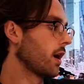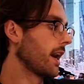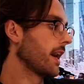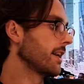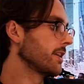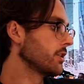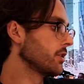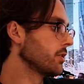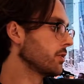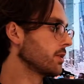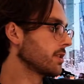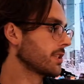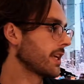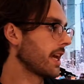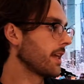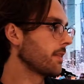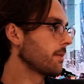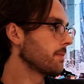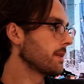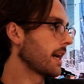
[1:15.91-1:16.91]
had to
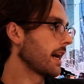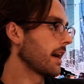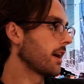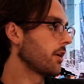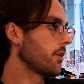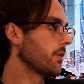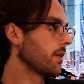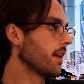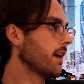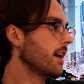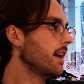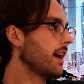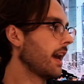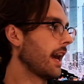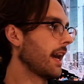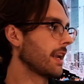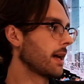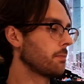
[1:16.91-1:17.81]
sand them down, and